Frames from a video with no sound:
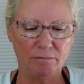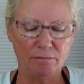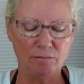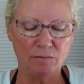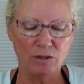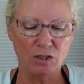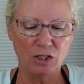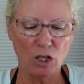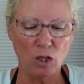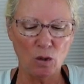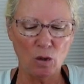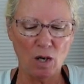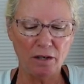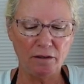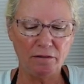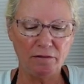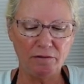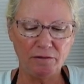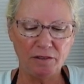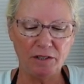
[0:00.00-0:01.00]
so
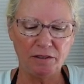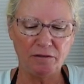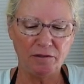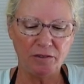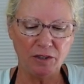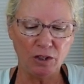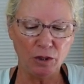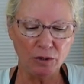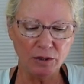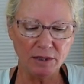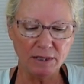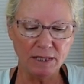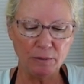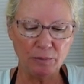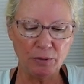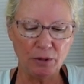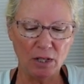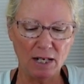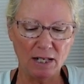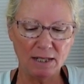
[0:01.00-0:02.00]
the fusing
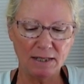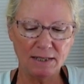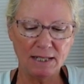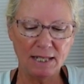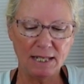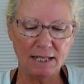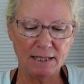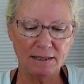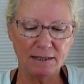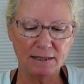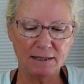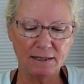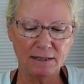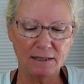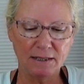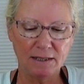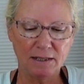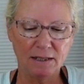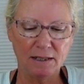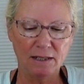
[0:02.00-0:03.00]
process
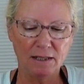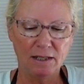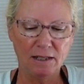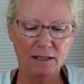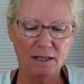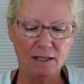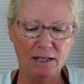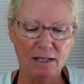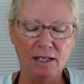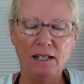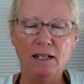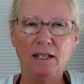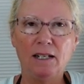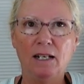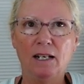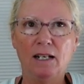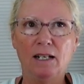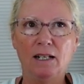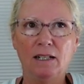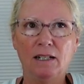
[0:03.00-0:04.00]

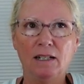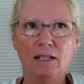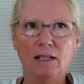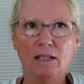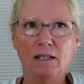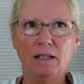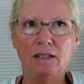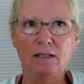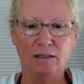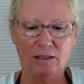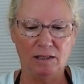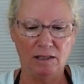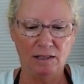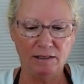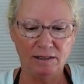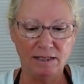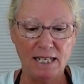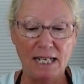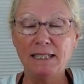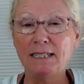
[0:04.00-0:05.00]

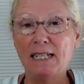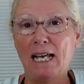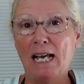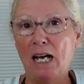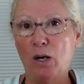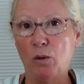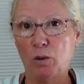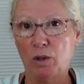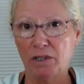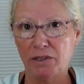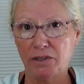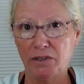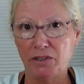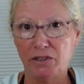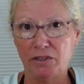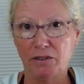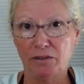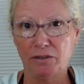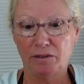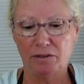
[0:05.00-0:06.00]
takes
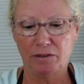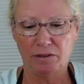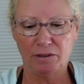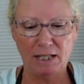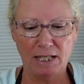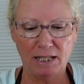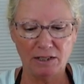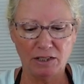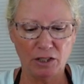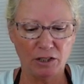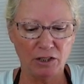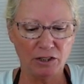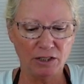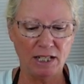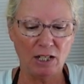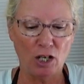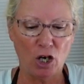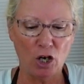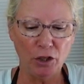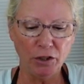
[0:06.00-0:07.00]
hours. Okay, so you're
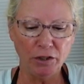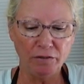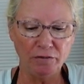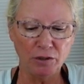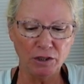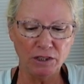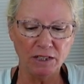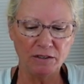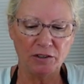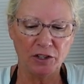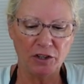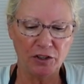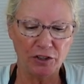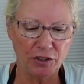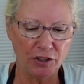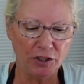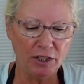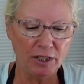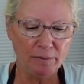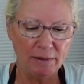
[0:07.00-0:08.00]
saying, are you fusing for
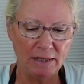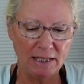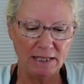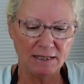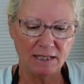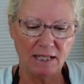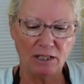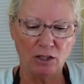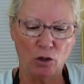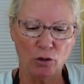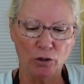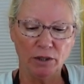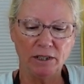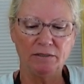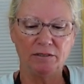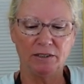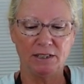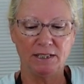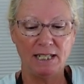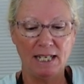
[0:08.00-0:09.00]
30 minutes and holding
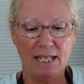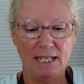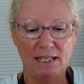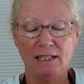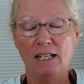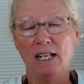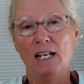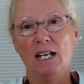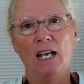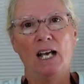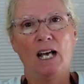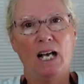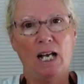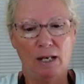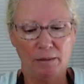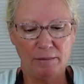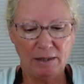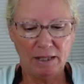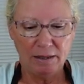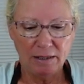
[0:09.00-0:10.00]
for 10?
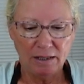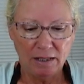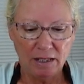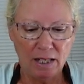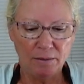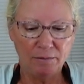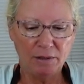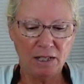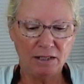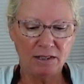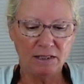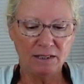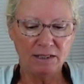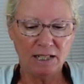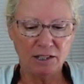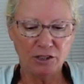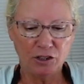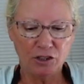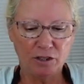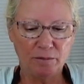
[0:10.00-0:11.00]
I'm not
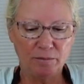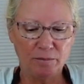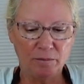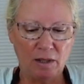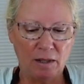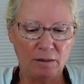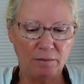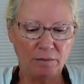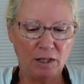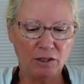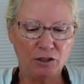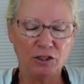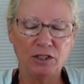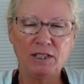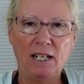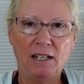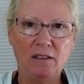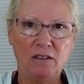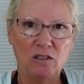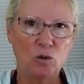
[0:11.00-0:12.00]
exactly sure I'm
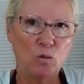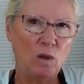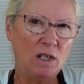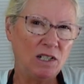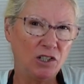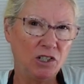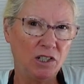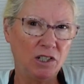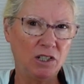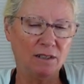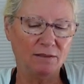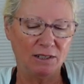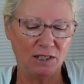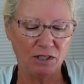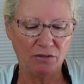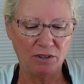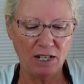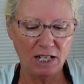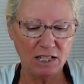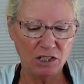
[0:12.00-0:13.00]
understanding this question, or if it's
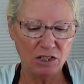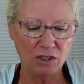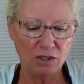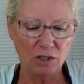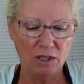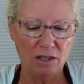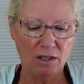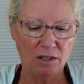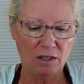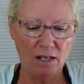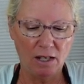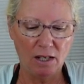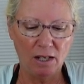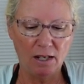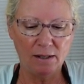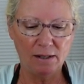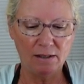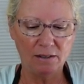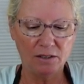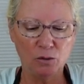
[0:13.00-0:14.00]
phrased
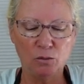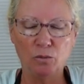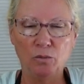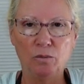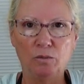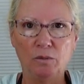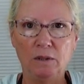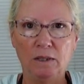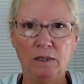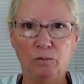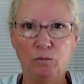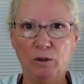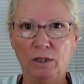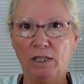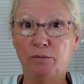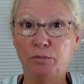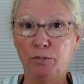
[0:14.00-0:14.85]
with